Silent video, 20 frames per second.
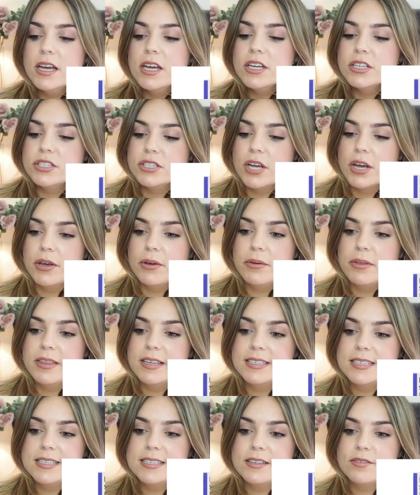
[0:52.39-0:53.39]
So
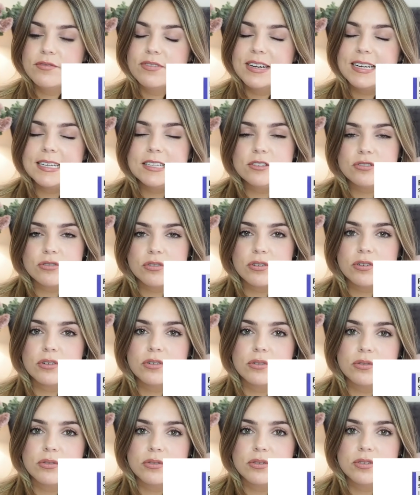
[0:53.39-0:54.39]
this is a really strong
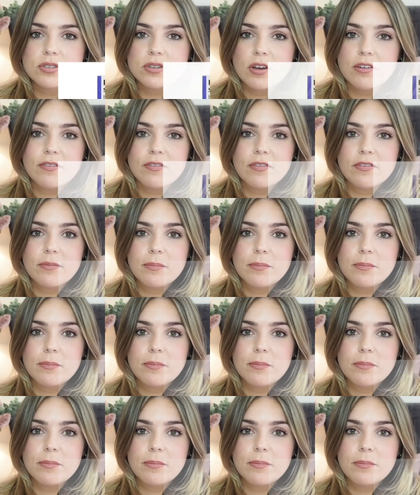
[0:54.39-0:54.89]
course of,